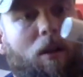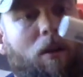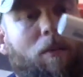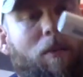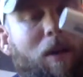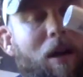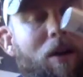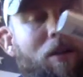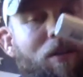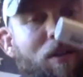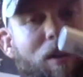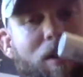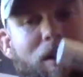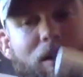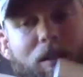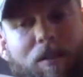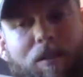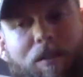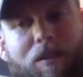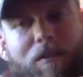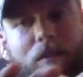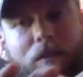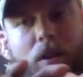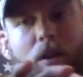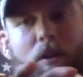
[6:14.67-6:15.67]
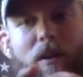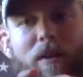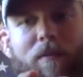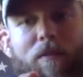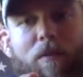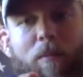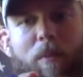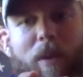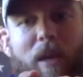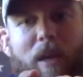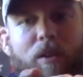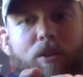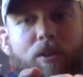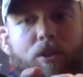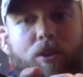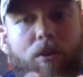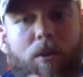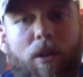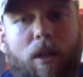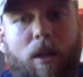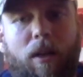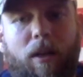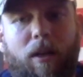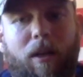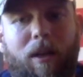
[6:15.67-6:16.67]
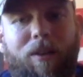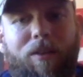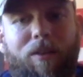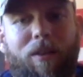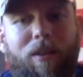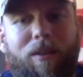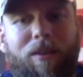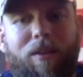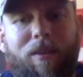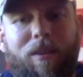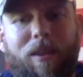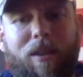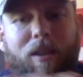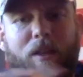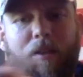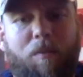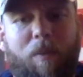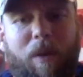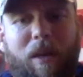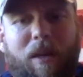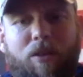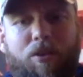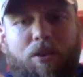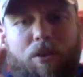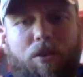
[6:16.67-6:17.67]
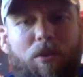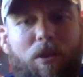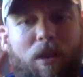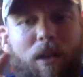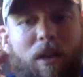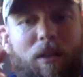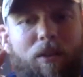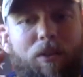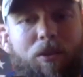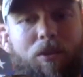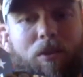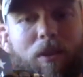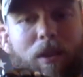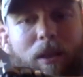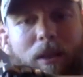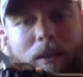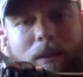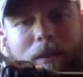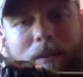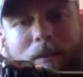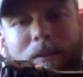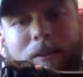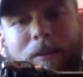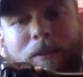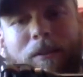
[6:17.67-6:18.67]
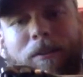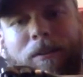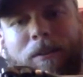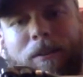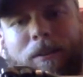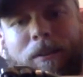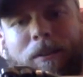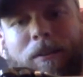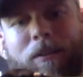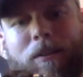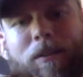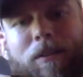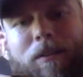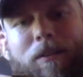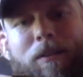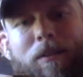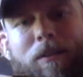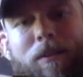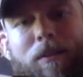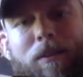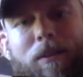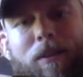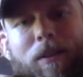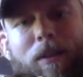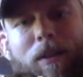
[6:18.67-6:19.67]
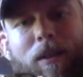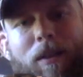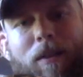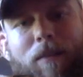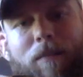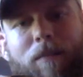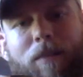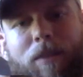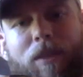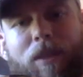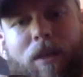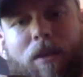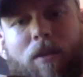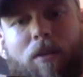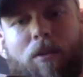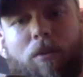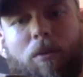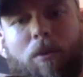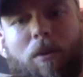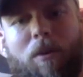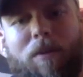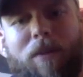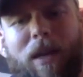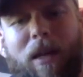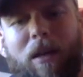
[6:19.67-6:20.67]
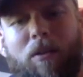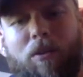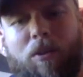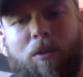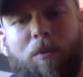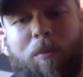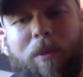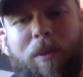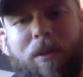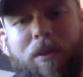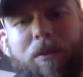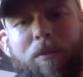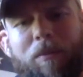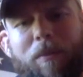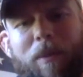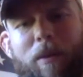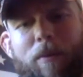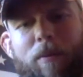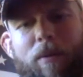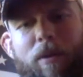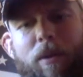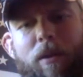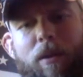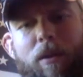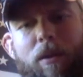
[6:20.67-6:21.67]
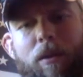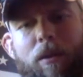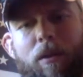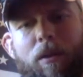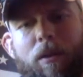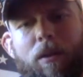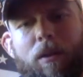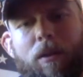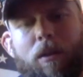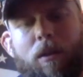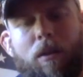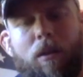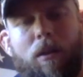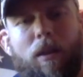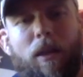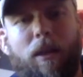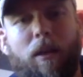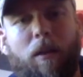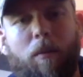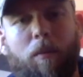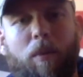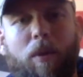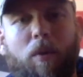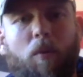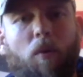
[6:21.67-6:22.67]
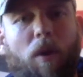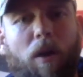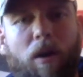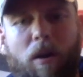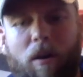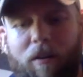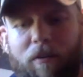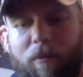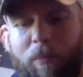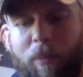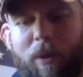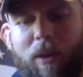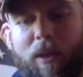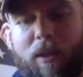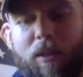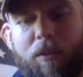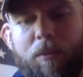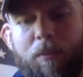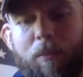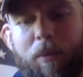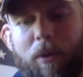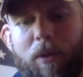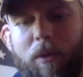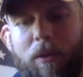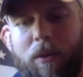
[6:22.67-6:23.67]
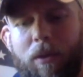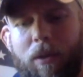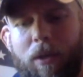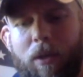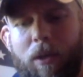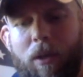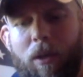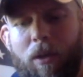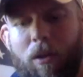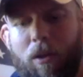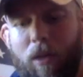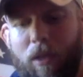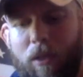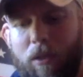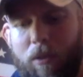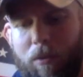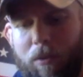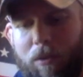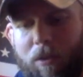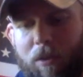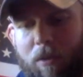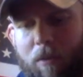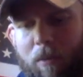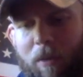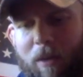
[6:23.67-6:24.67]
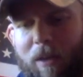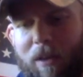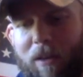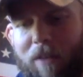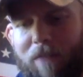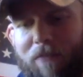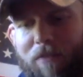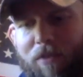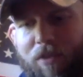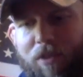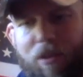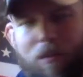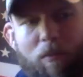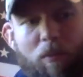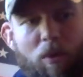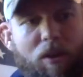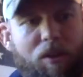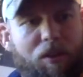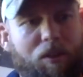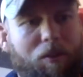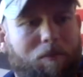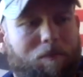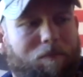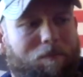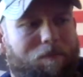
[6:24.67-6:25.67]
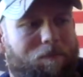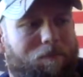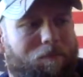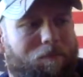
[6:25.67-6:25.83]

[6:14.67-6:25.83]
about this is if you don't have the banjo lock. I think these banjo locks are like $10 or $12 a piece, maybe. That could be way off base, but that's what's in my head for some reason.